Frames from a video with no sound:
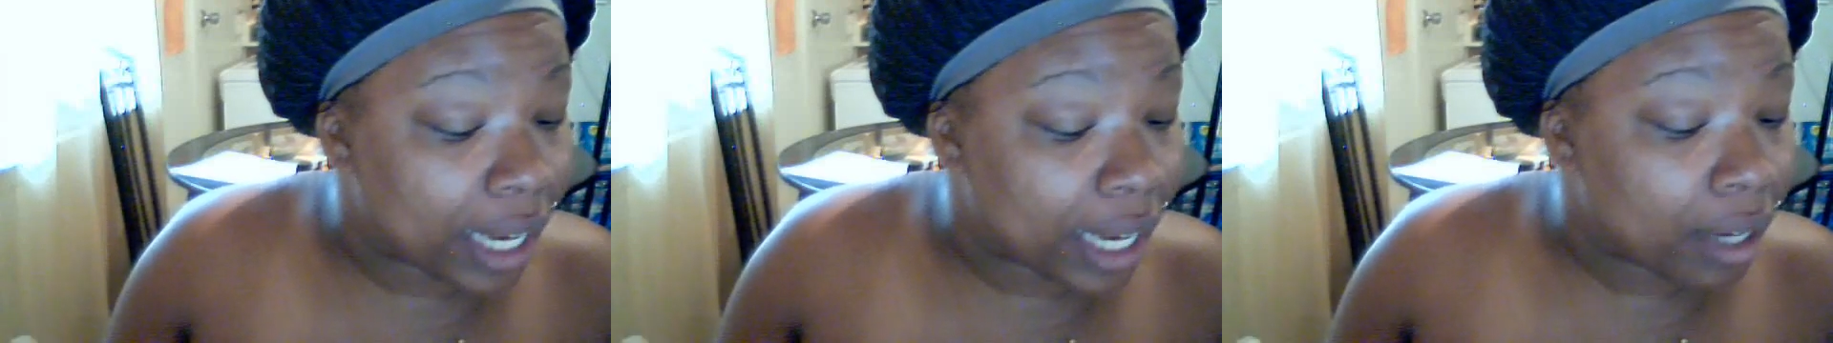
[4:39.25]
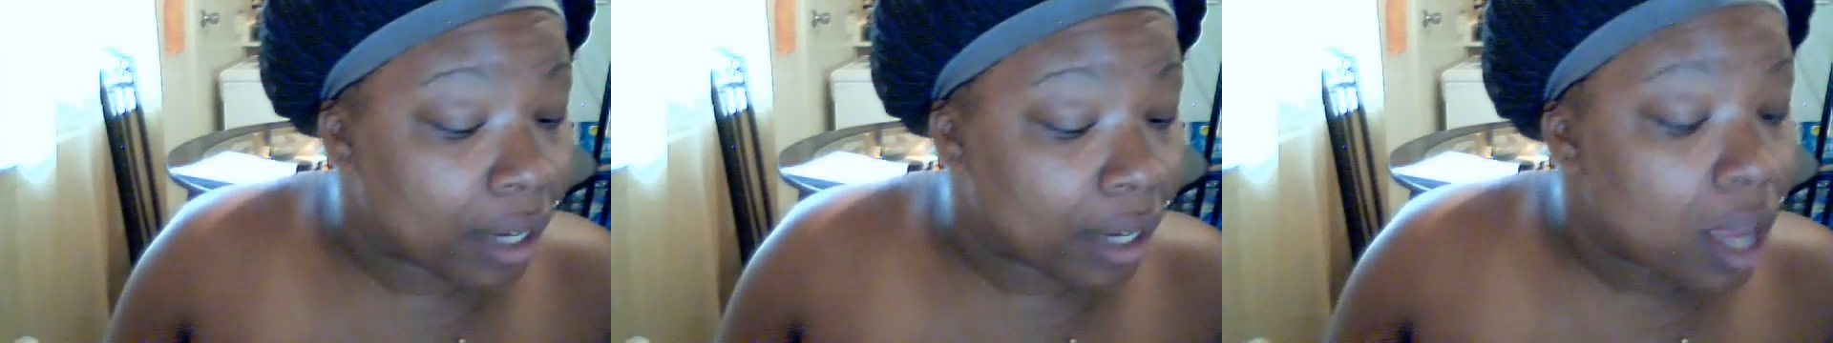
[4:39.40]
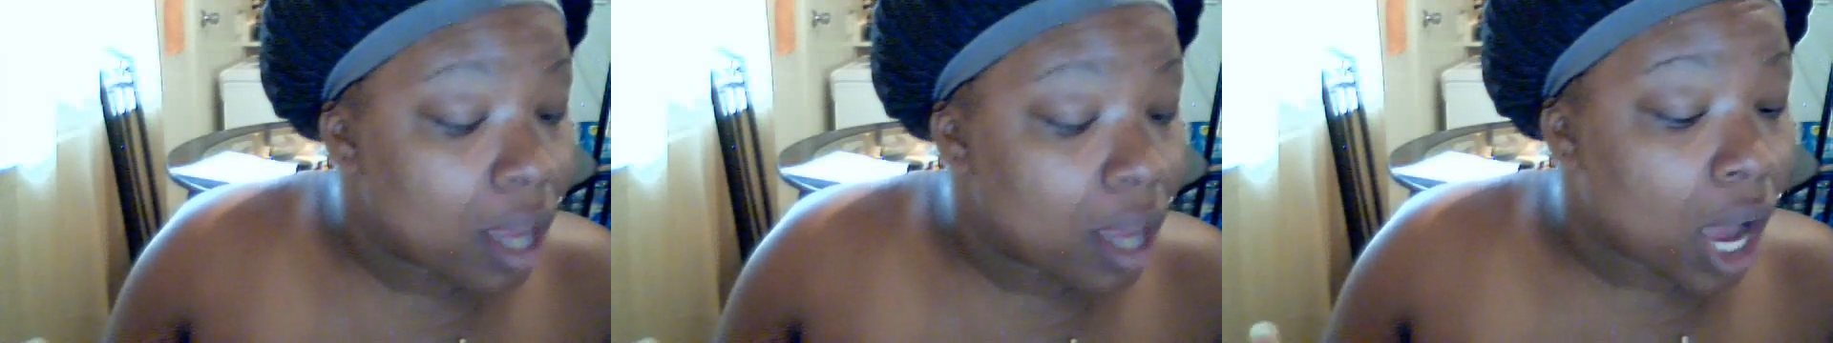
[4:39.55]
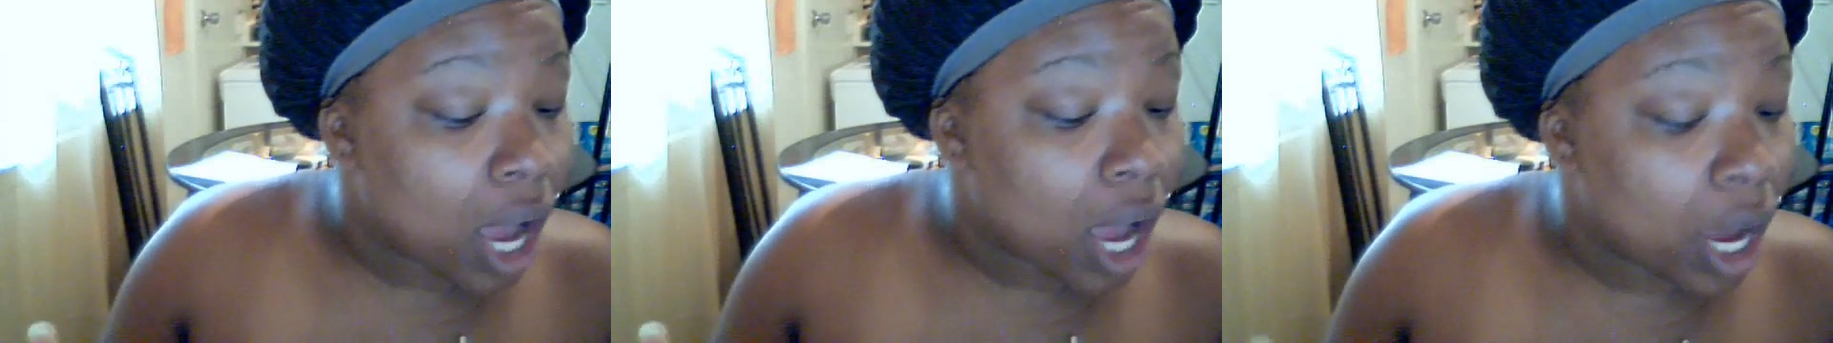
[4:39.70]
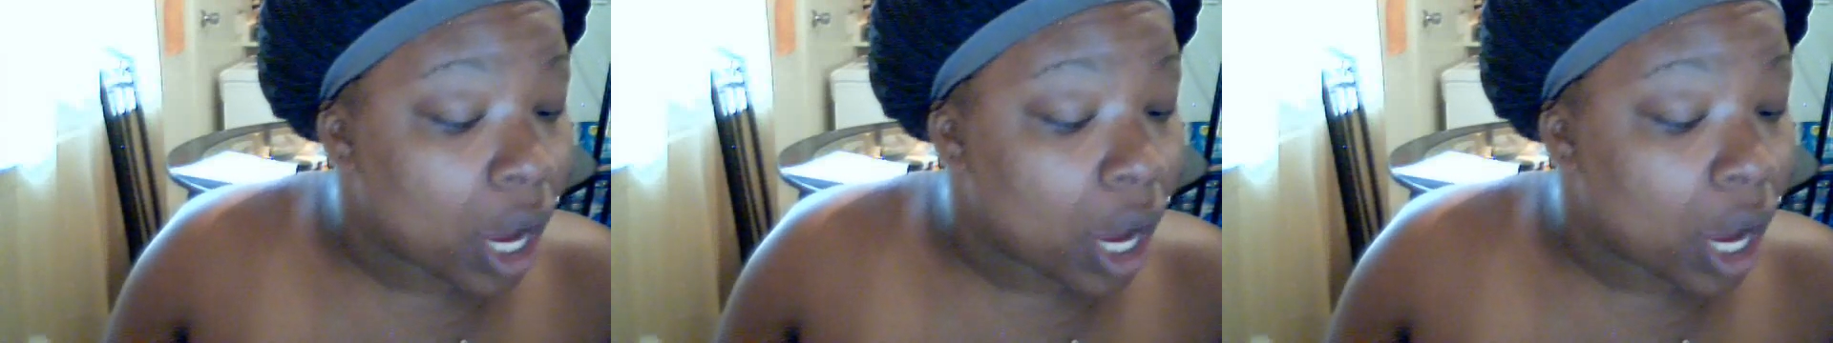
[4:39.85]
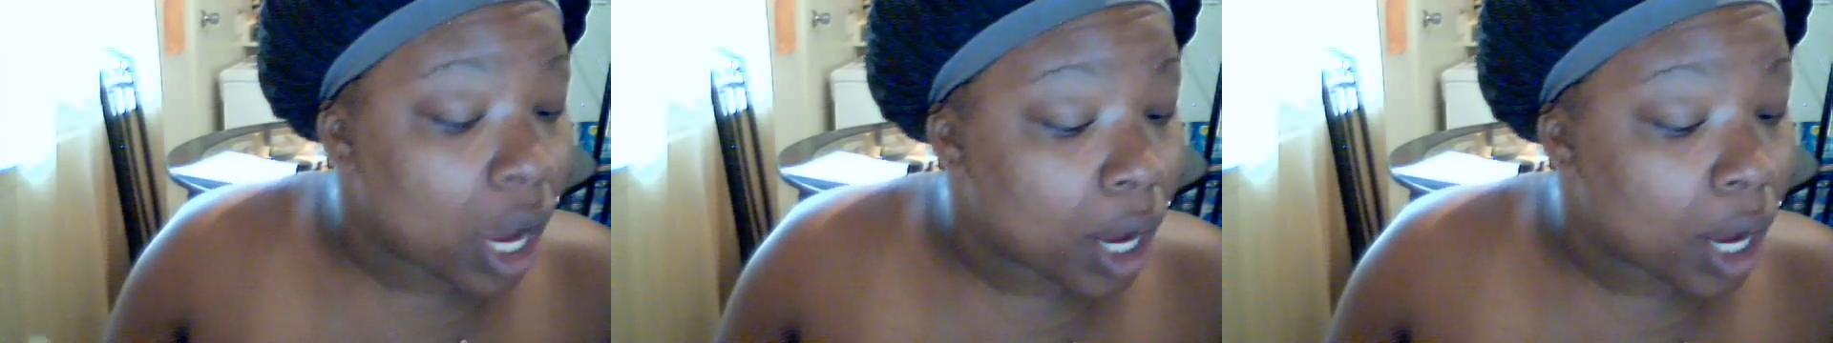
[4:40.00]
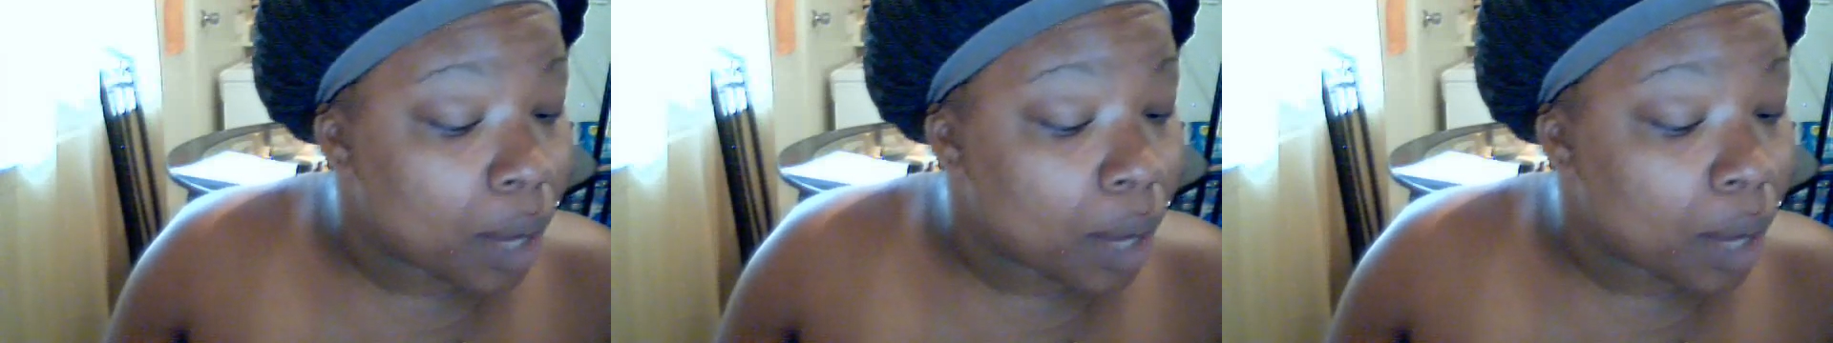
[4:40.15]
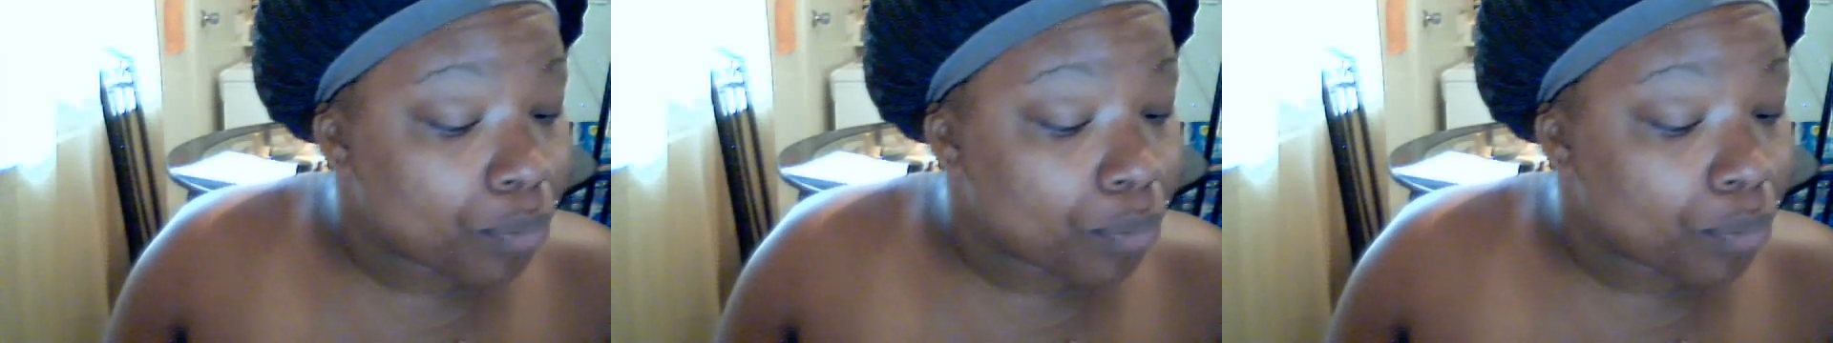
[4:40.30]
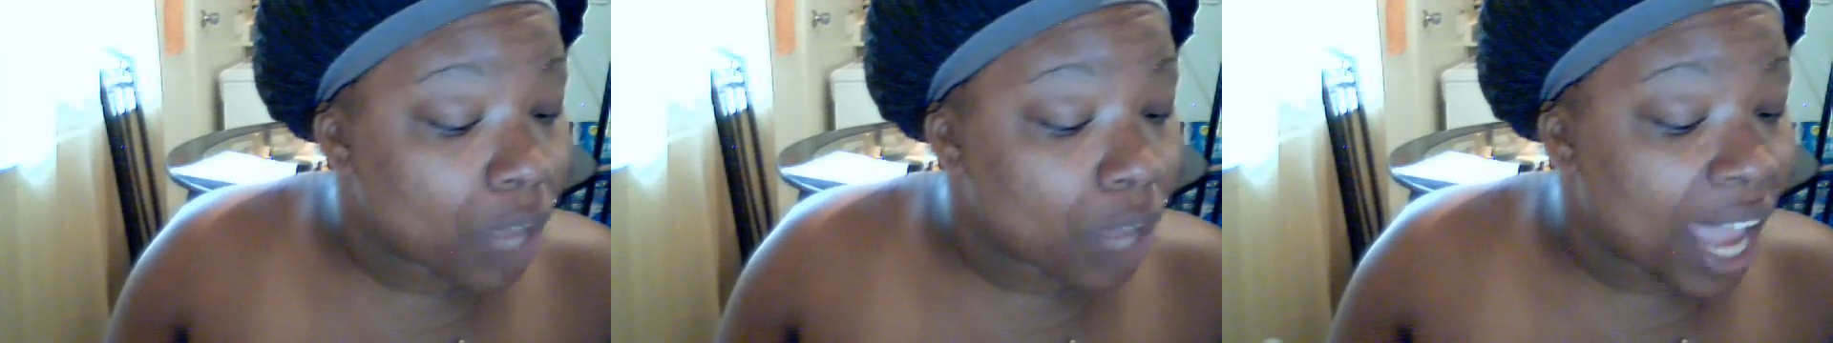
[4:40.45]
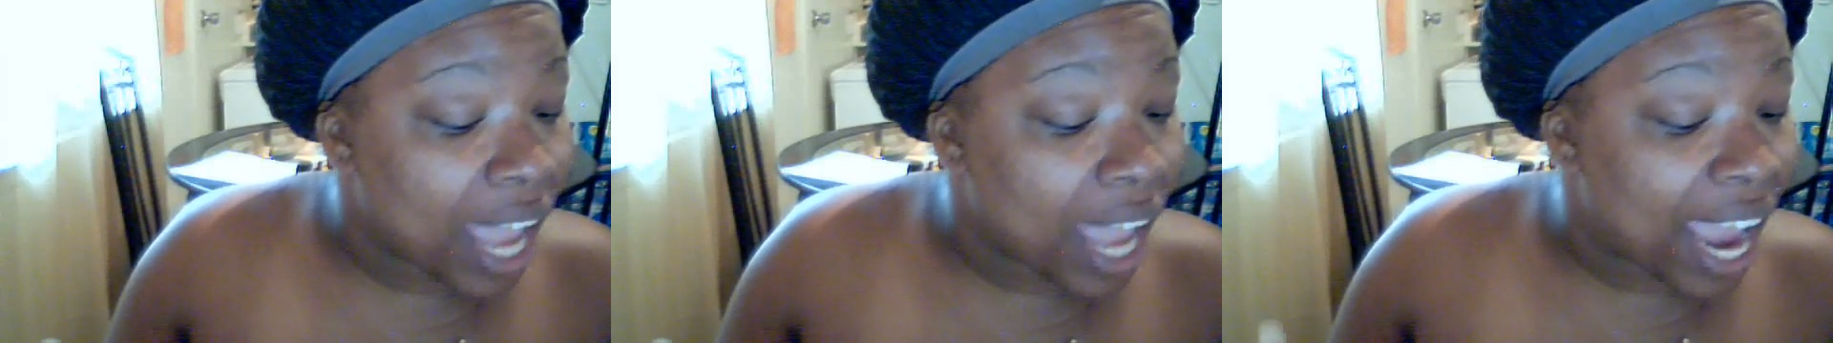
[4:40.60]
um,
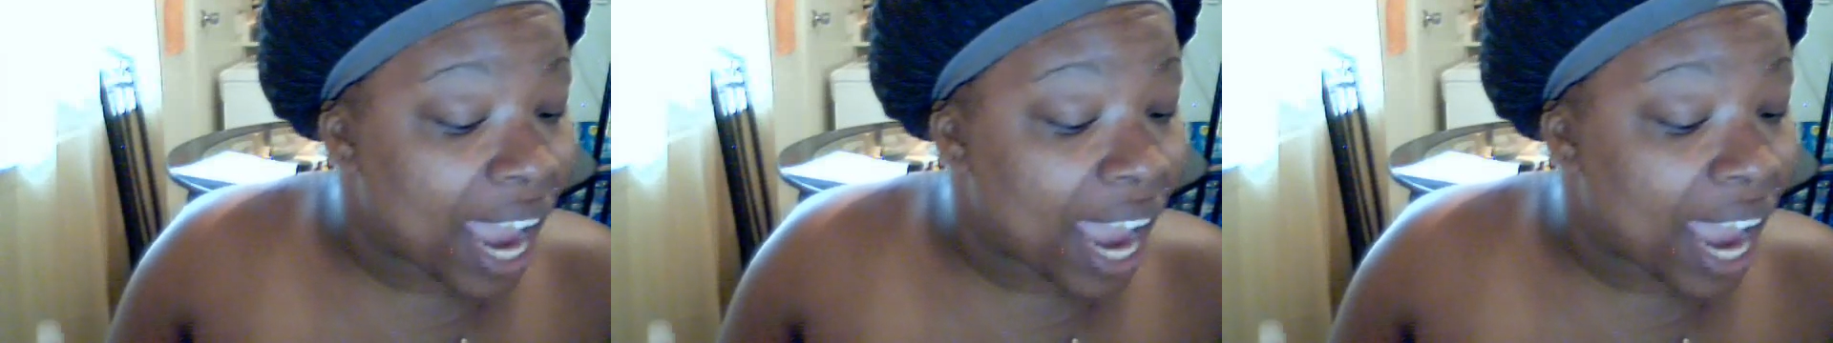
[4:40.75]
and it